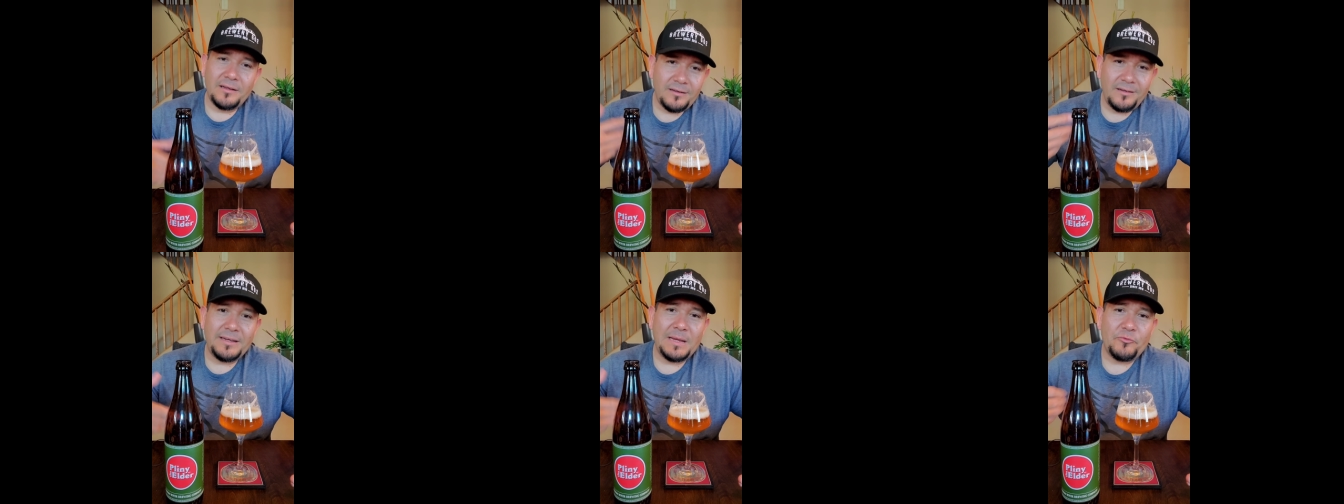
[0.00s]

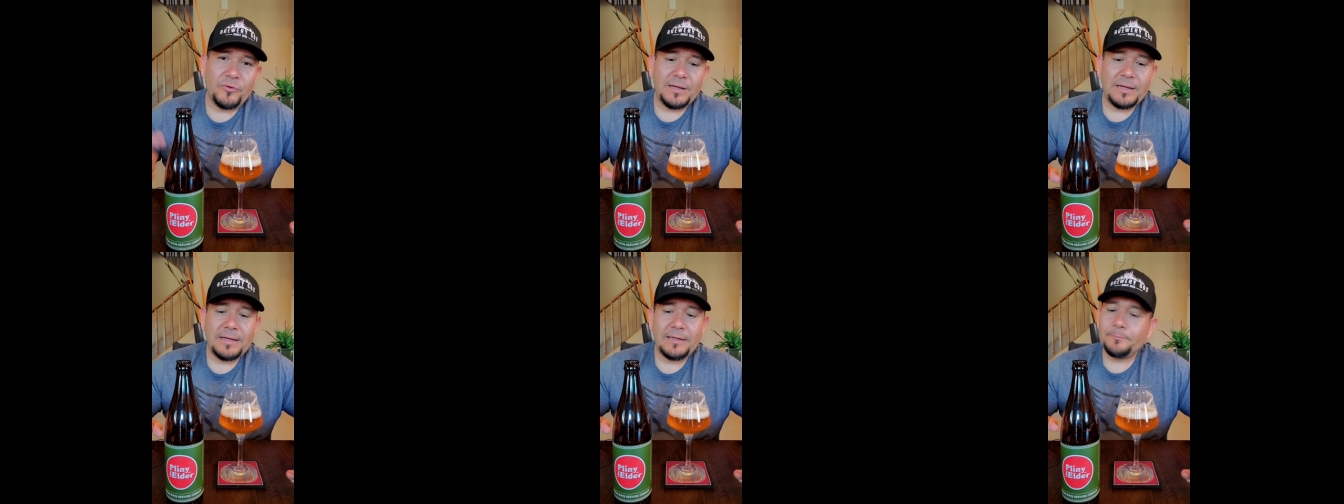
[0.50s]
You keep
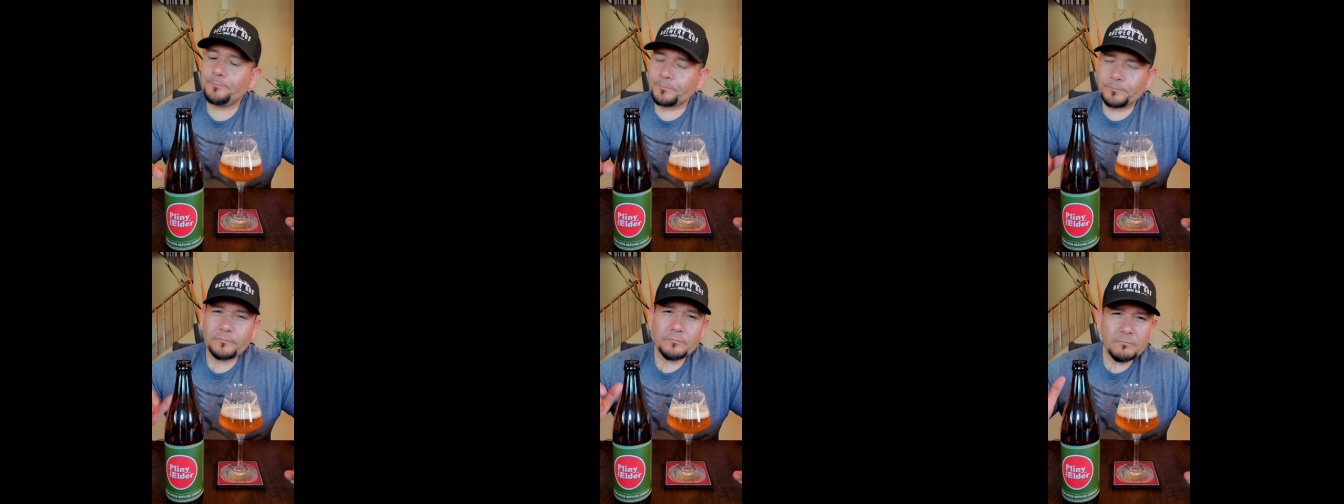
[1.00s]
drinking it
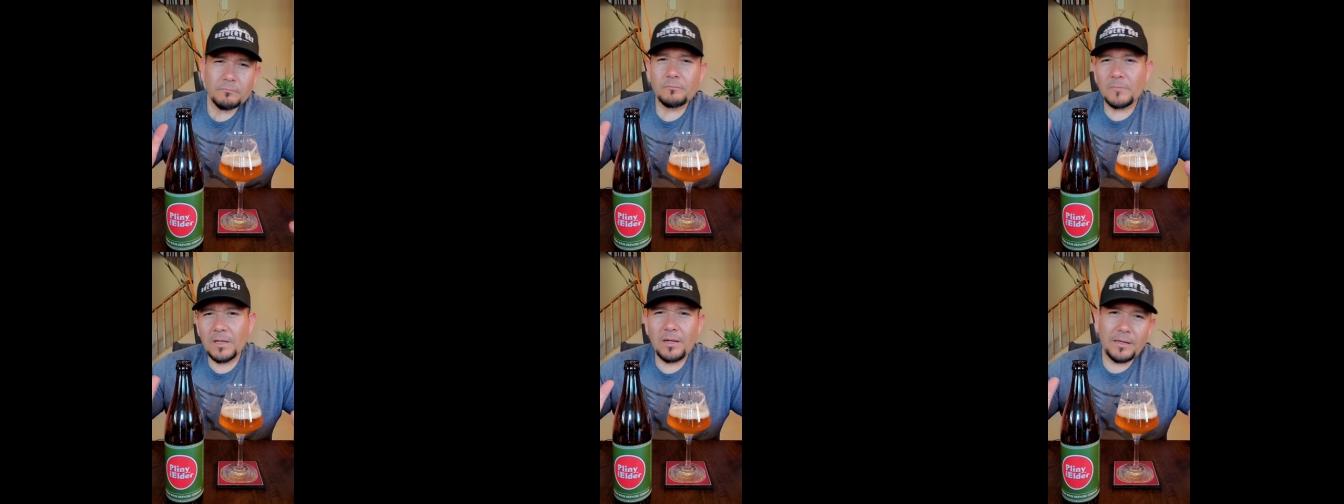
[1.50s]

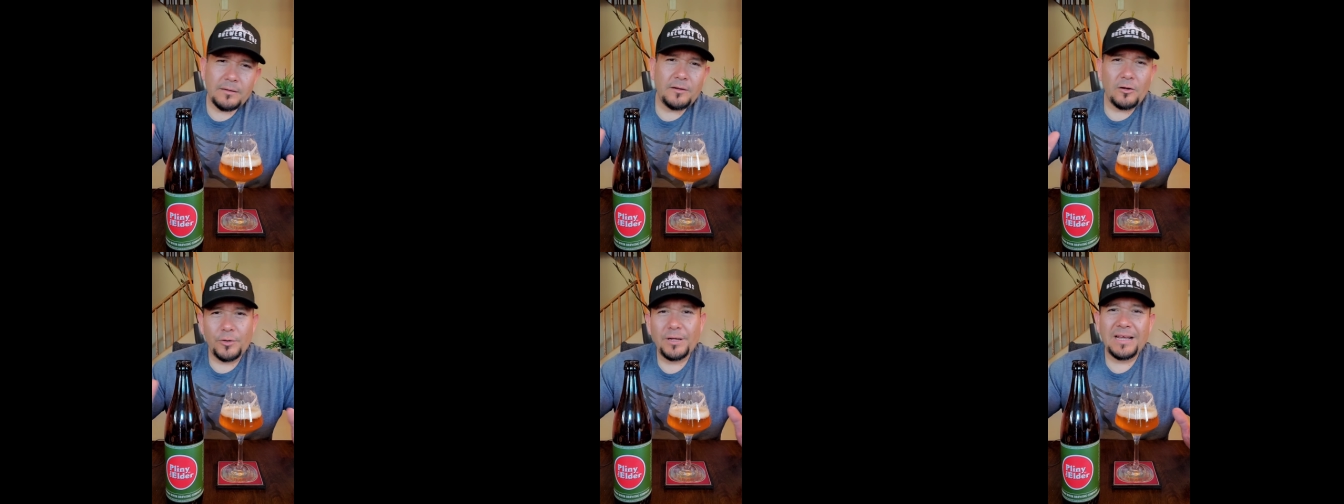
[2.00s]
and, you
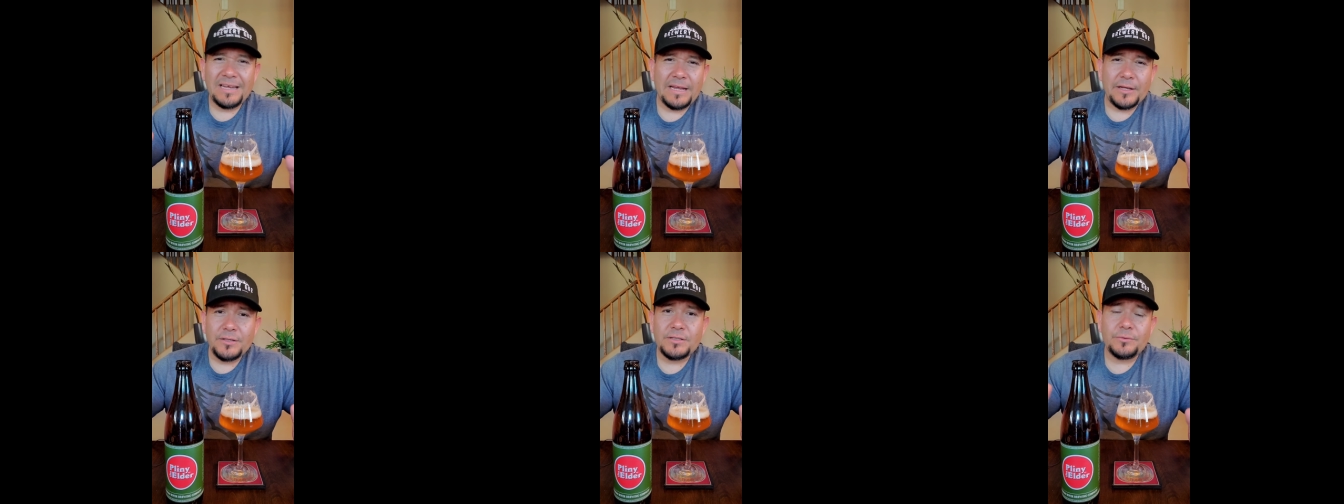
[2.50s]
know, you kind of get
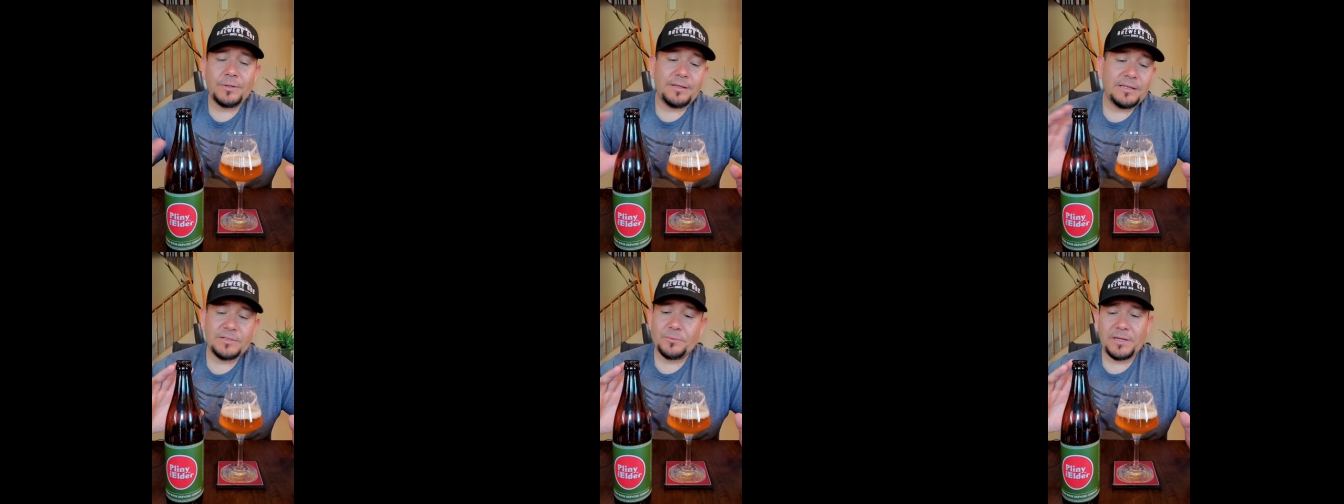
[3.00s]
used to it.
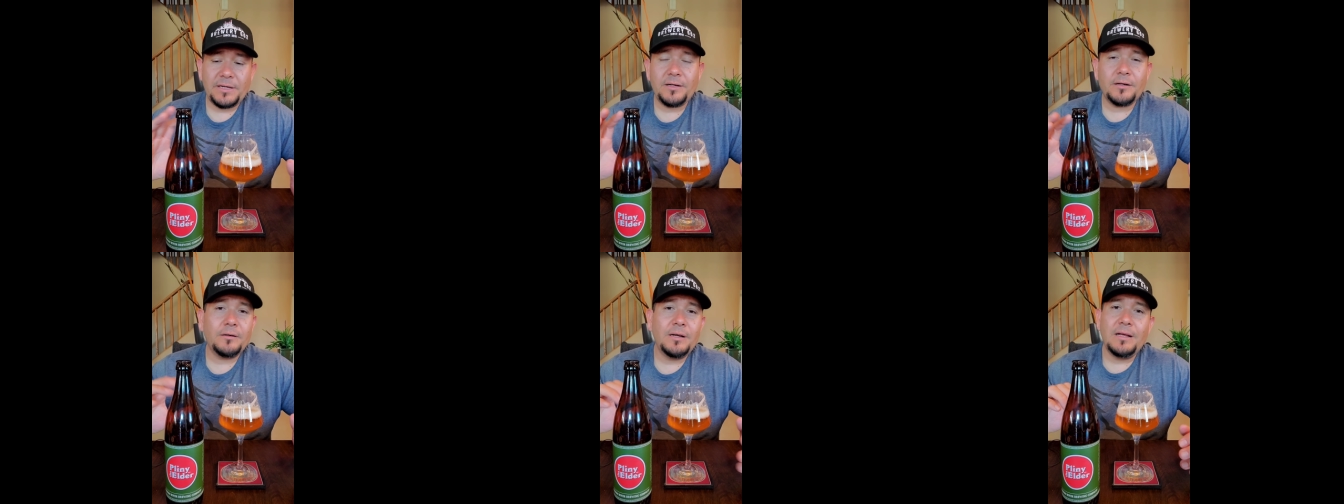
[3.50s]
This one
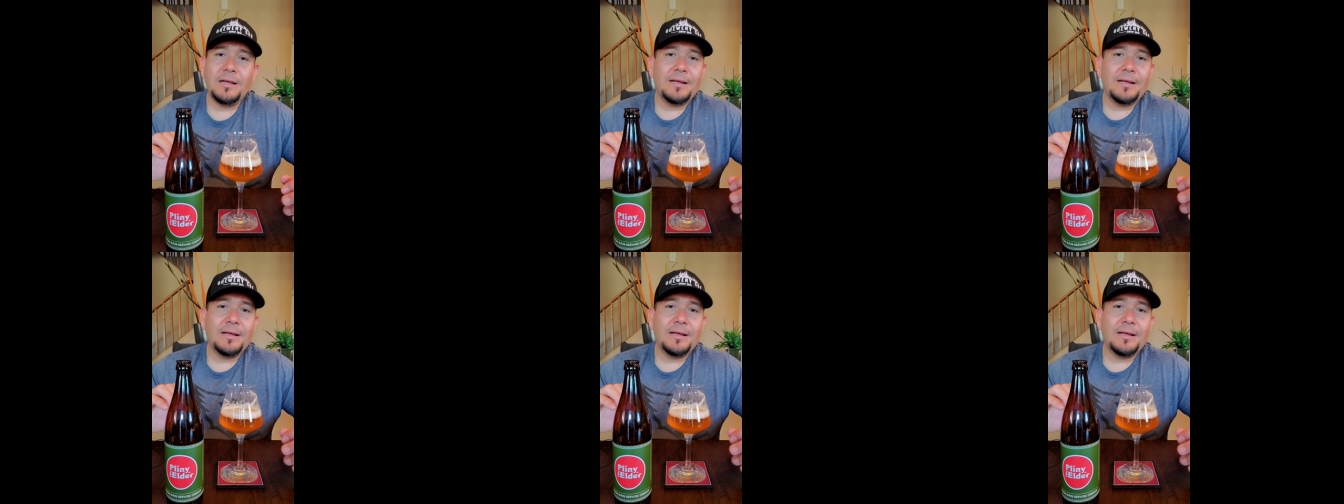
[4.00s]
here,